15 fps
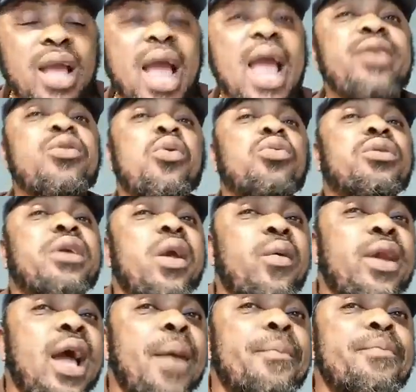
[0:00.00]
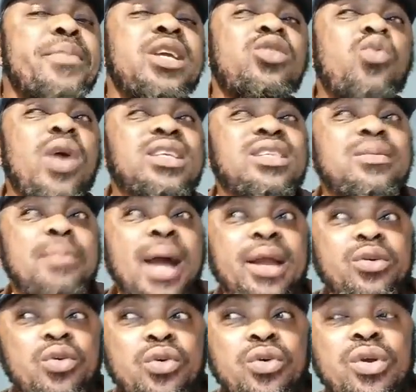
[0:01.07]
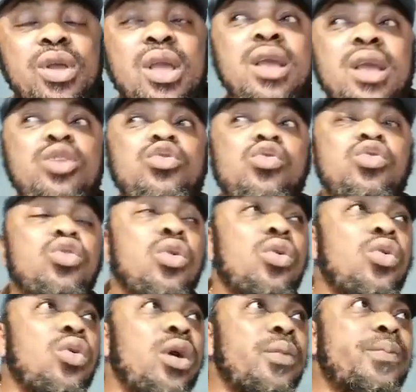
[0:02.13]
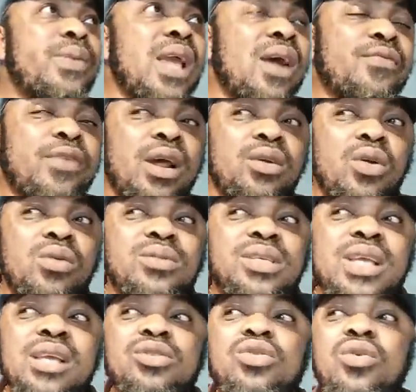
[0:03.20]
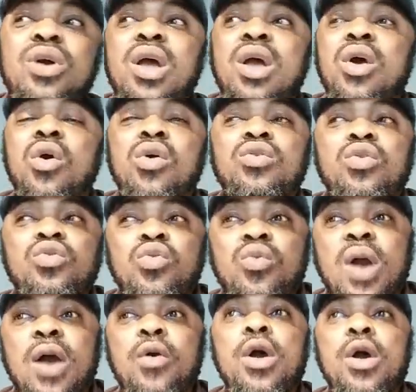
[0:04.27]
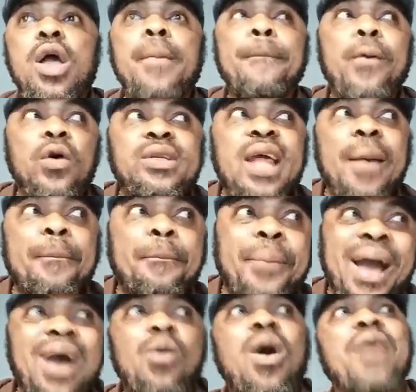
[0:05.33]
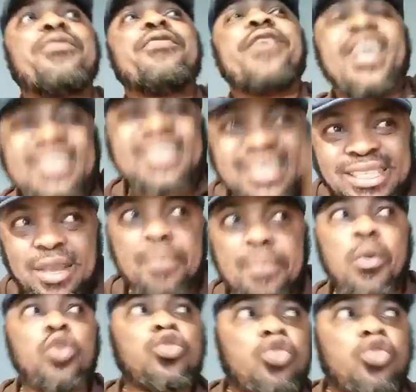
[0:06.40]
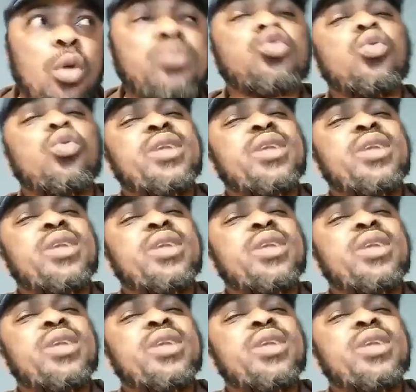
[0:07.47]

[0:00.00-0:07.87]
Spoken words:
I don't care whether I'm Midwestern man, no, you Biafra nonsense, but that power first must come to